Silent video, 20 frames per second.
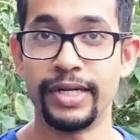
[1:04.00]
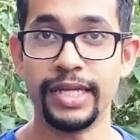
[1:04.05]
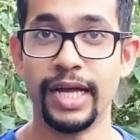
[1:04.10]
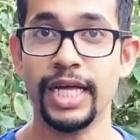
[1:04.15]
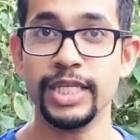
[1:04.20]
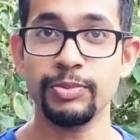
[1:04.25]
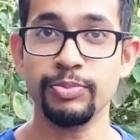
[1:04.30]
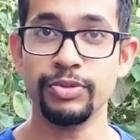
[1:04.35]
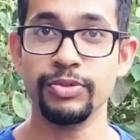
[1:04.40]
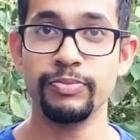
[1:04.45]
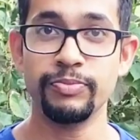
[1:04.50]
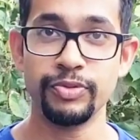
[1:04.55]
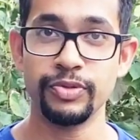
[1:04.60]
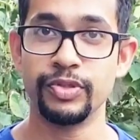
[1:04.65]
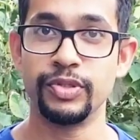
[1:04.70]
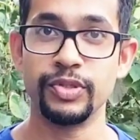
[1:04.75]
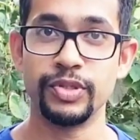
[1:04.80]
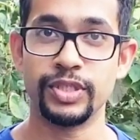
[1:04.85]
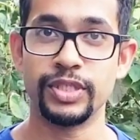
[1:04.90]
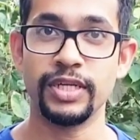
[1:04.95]
it has been
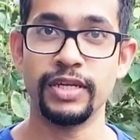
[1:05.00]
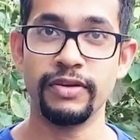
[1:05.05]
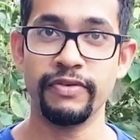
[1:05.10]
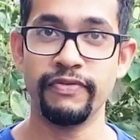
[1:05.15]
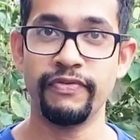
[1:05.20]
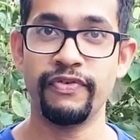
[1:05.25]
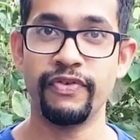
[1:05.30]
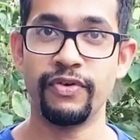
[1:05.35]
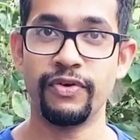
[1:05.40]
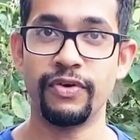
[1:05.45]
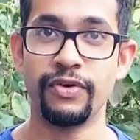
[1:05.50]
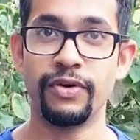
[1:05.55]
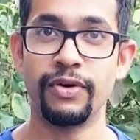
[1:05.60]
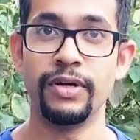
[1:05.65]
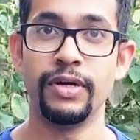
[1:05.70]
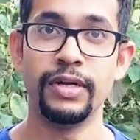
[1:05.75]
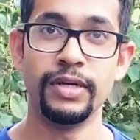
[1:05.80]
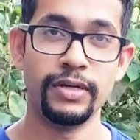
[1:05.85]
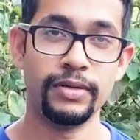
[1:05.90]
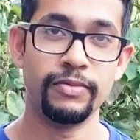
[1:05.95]
producing for
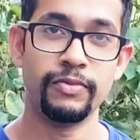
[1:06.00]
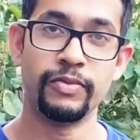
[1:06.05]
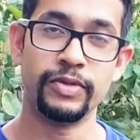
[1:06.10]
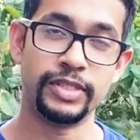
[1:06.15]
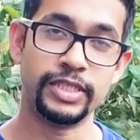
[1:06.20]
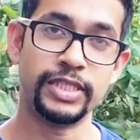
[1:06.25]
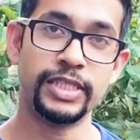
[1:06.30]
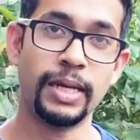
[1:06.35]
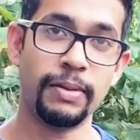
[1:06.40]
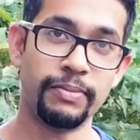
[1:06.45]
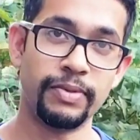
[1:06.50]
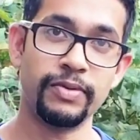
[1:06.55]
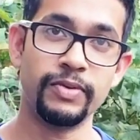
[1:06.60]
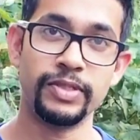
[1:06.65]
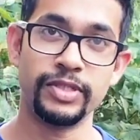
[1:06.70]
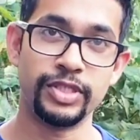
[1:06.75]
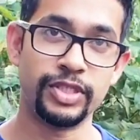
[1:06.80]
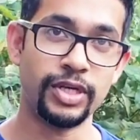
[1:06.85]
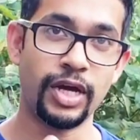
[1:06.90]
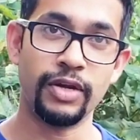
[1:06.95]
December,
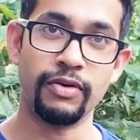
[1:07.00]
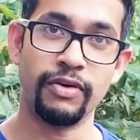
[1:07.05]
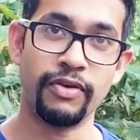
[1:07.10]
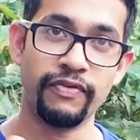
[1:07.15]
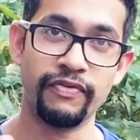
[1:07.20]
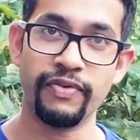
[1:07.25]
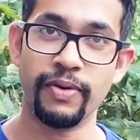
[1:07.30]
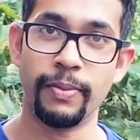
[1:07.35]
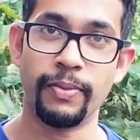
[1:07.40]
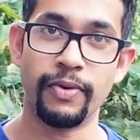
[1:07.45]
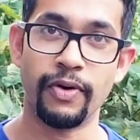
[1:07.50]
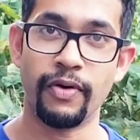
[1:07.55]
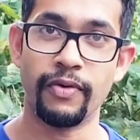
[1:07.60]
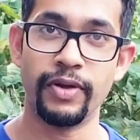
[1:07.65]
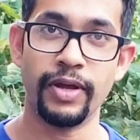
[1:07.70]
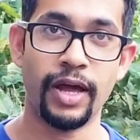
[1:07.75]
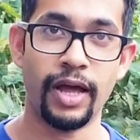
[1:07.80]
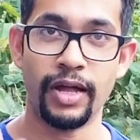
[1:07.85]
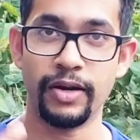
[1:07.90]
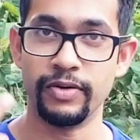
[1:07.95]
well, January,
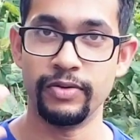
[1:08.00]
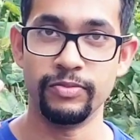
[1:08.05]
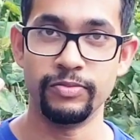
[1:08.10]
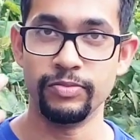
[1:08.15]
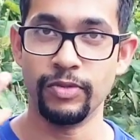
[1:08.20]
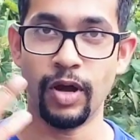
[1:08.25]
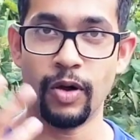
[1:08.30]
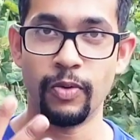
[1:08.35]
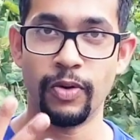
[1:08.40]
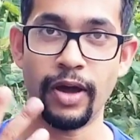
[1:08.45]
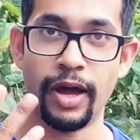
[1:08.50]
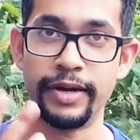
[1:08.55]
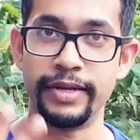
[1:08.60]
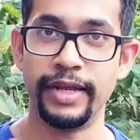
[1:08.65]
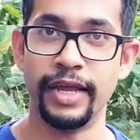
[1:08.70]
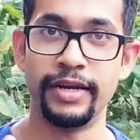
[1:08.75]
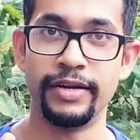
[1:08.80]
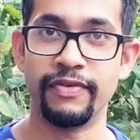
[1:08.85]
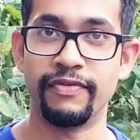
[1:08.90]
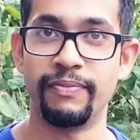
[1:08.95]
February, and now we're at the
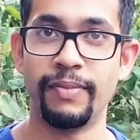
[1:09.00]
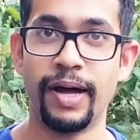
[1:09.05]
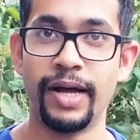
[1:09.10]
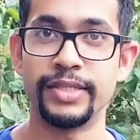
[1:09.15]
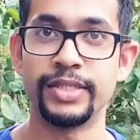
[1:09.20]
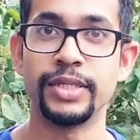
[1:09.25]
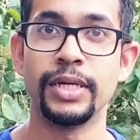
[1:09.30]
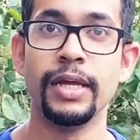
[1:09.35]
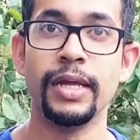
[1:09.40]
end of March.